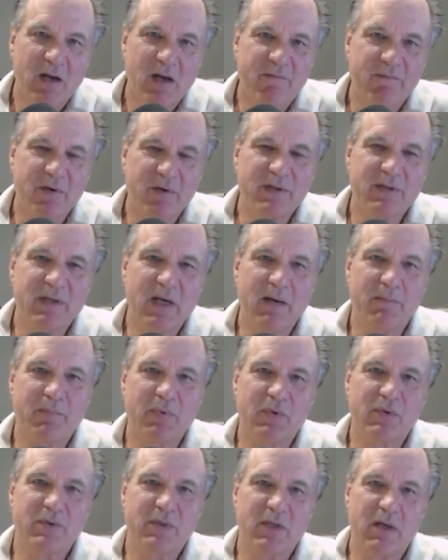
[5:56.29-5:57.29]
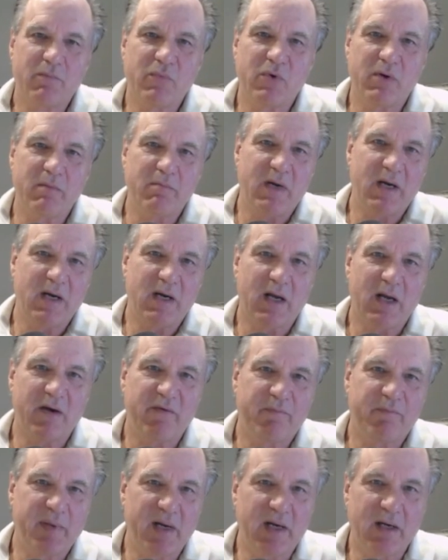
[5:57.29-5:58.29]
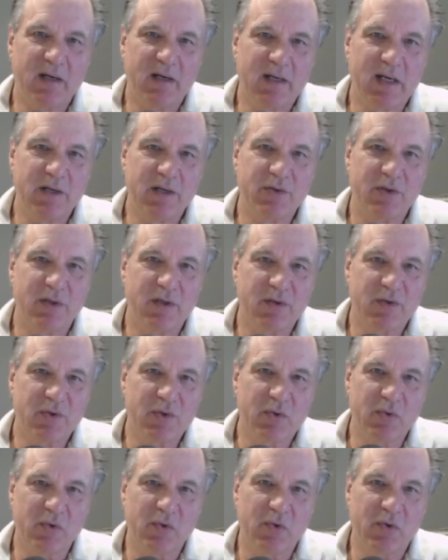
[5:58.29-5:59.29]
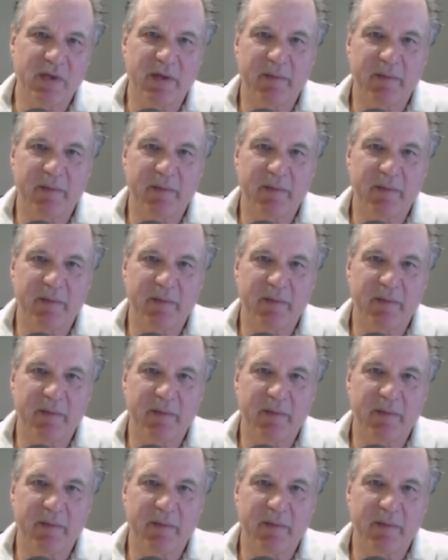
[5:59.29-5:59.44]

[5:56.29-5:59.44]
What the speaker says: For example, someone may not have paid attention in school.